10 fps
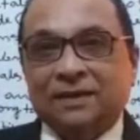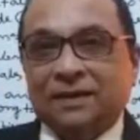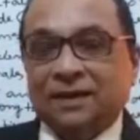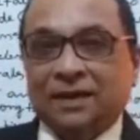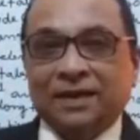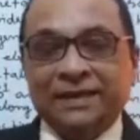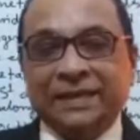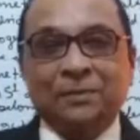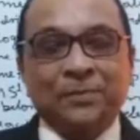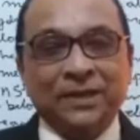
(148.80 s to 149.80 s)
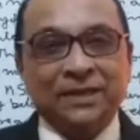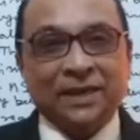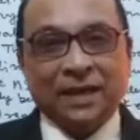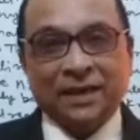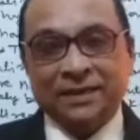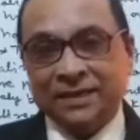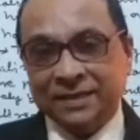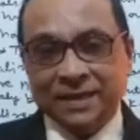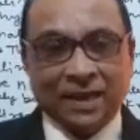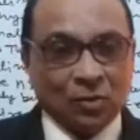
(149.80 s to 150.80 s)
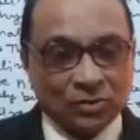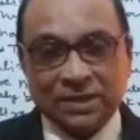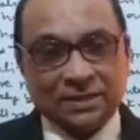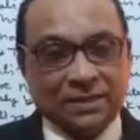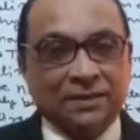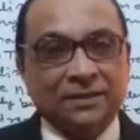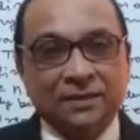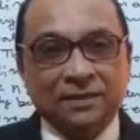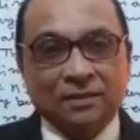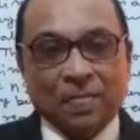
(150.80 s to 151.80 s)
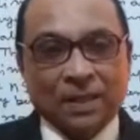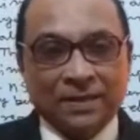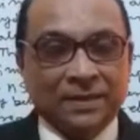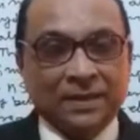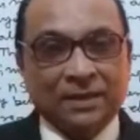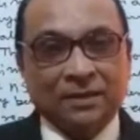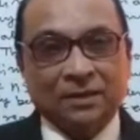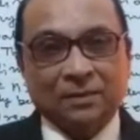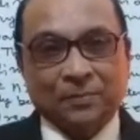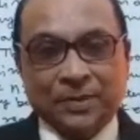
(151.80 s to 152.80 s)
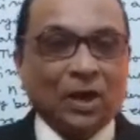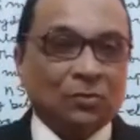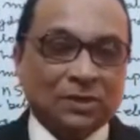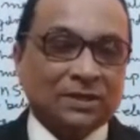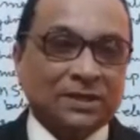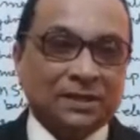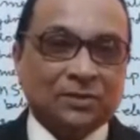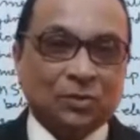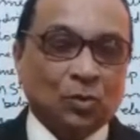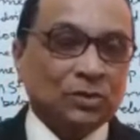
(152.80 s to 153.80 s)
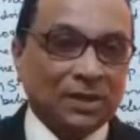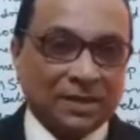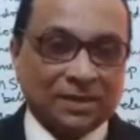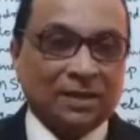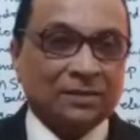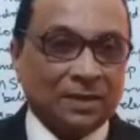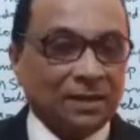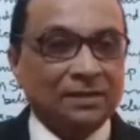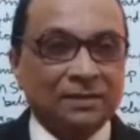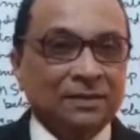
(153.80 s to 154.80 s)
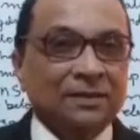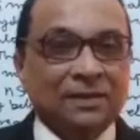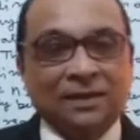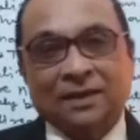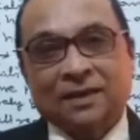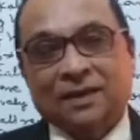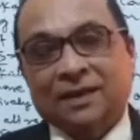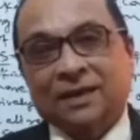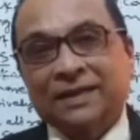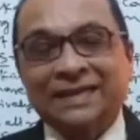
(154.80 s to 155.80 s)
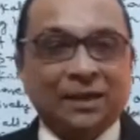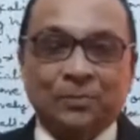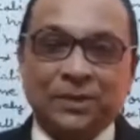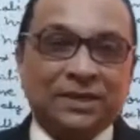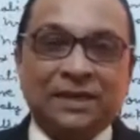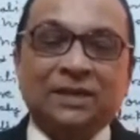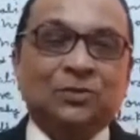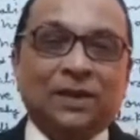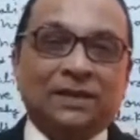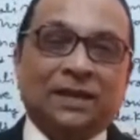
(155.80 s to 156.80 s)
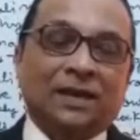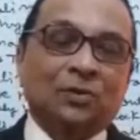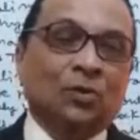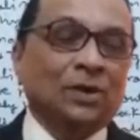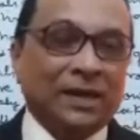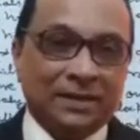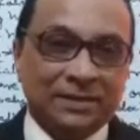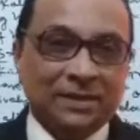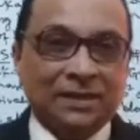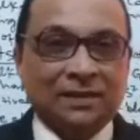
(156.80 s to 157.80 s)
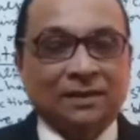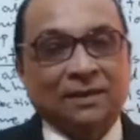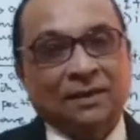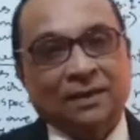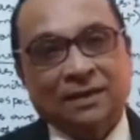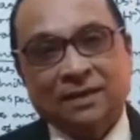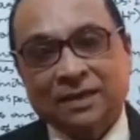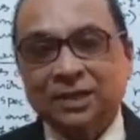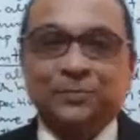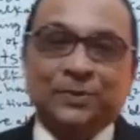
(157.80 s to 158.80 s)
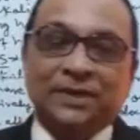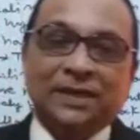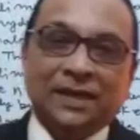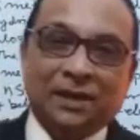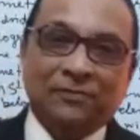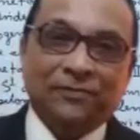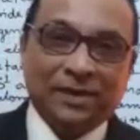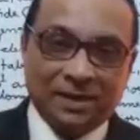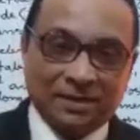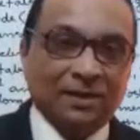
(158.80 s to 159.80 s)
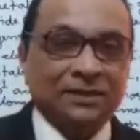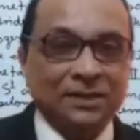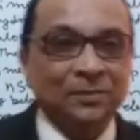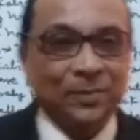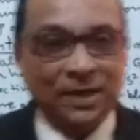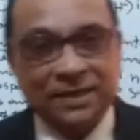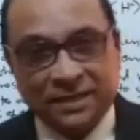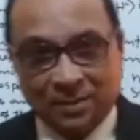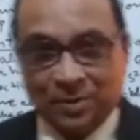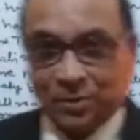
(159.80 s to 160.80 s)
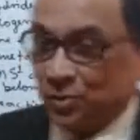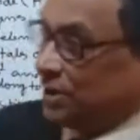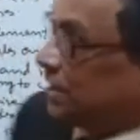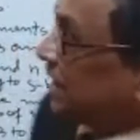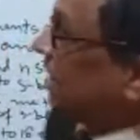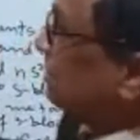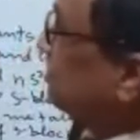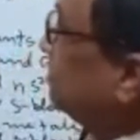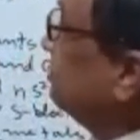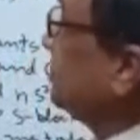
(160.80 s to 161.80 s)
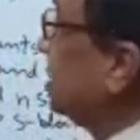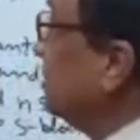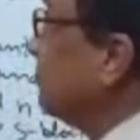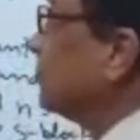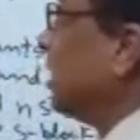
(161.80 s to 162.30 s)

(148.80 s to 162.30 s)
uh, incomplete and in their outer shells in their p outer shells those electrons are uh, incomplete that's why they are known as uh, SPDNF electrons in periodic table. So here I am giving one